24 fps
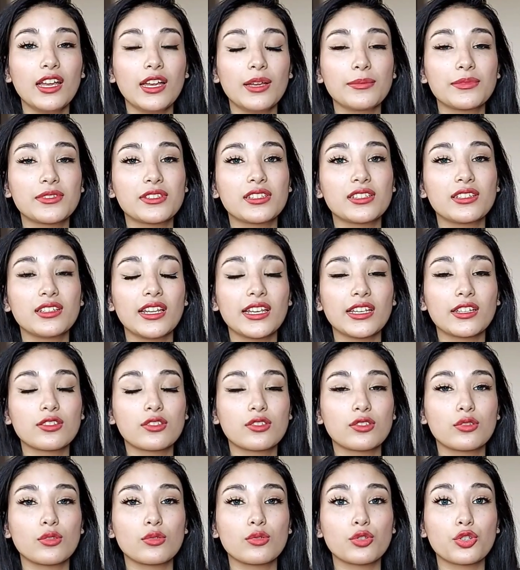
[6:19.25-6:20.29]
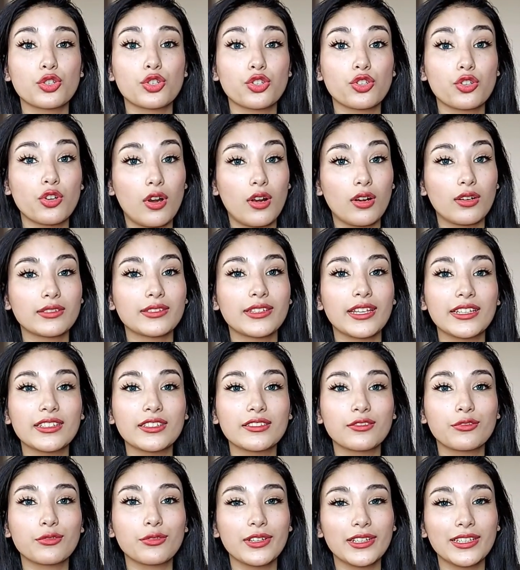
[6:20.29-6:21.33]
I'm still like so shocked that
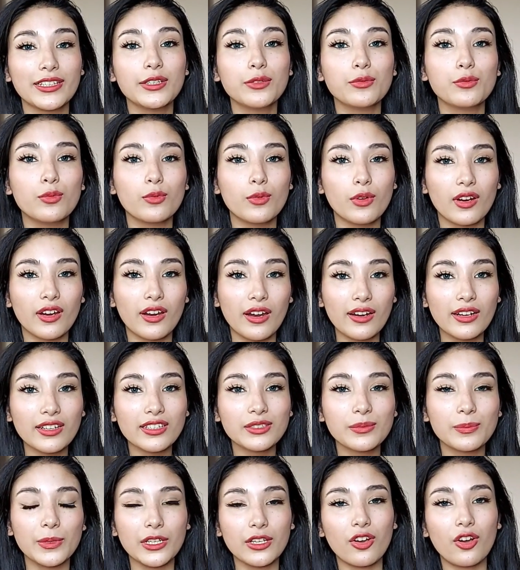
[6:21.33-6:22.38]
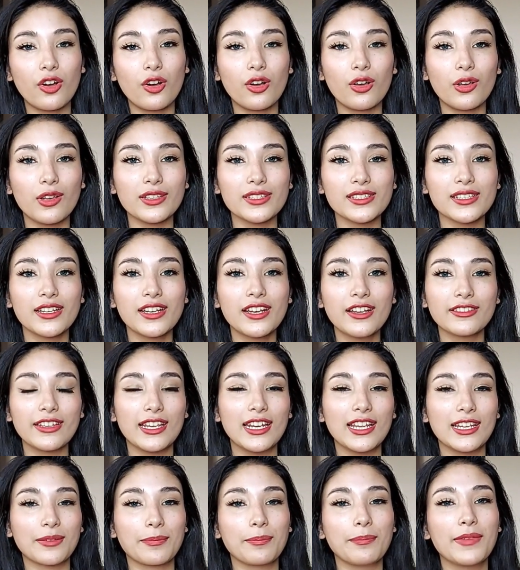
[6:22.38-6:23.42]
it really worked, because there are
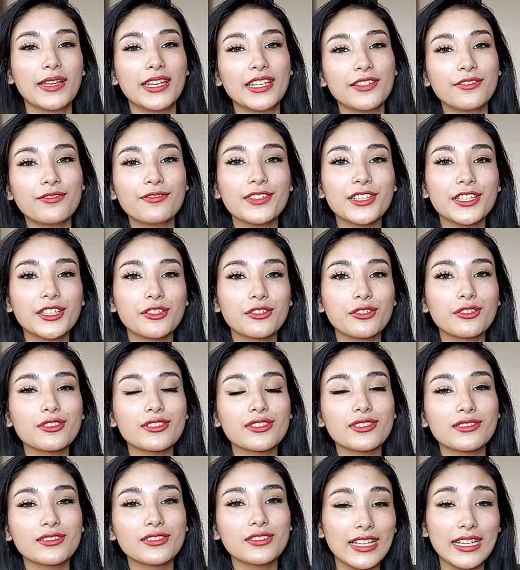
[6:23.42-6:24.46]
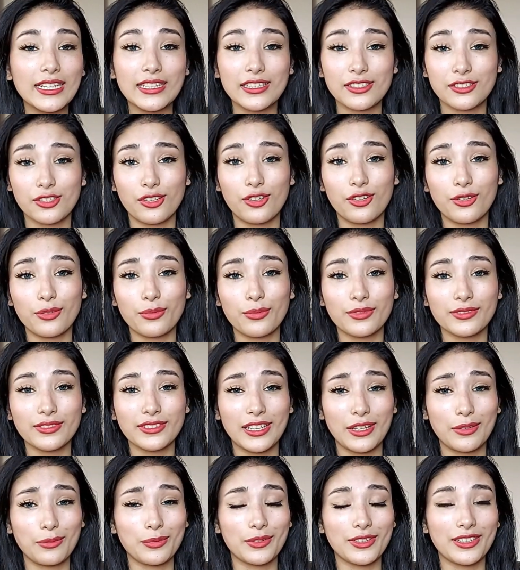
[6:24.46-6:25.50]
like many videos that I saw
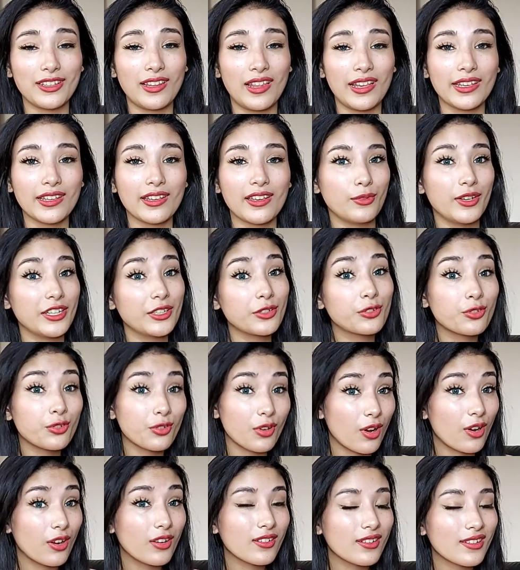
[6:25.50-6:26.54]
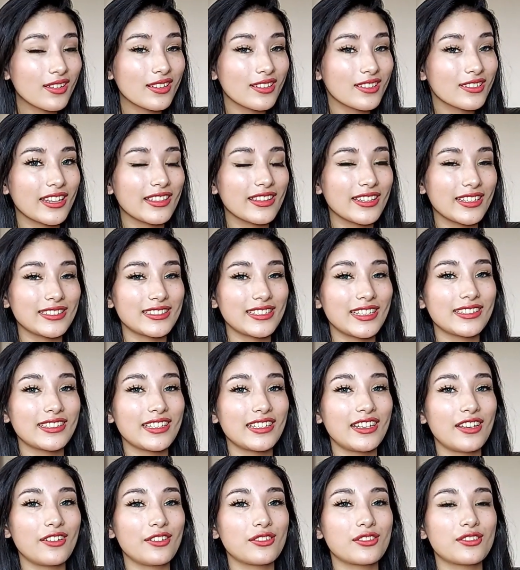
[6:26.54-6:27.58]
that were like went wrong and things like
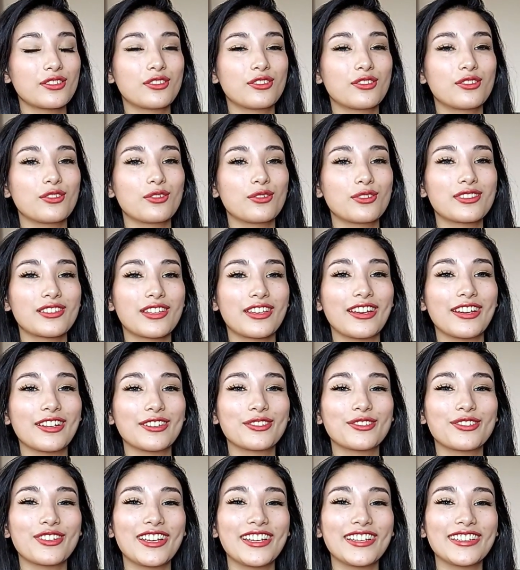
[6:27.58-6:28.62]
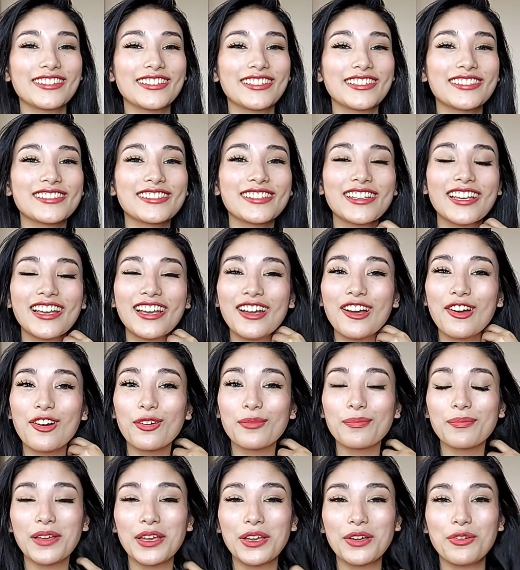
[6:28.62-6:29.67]
that. I was so scared trying this
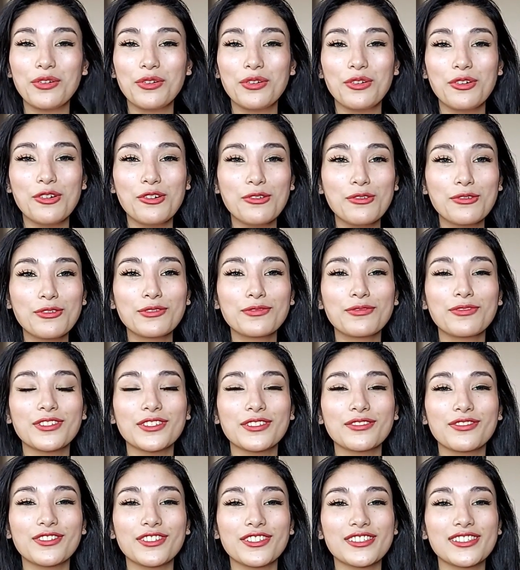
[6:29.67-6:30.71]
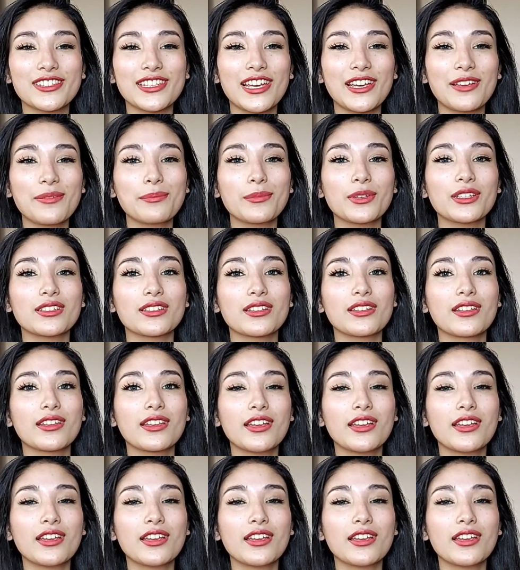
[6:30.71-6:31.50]
on my own for the first time, but